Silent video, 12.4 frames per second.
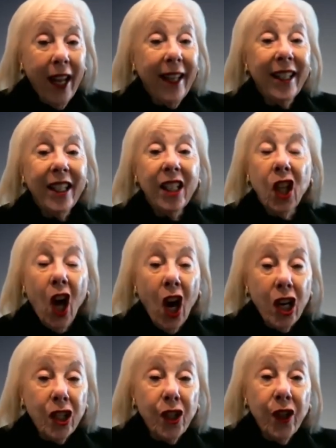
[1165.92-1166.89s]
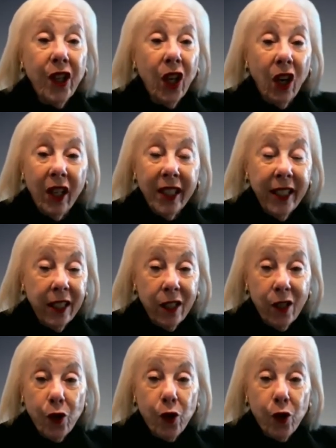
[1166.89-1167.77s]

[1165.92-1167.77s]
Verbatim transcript: It enlarged the audience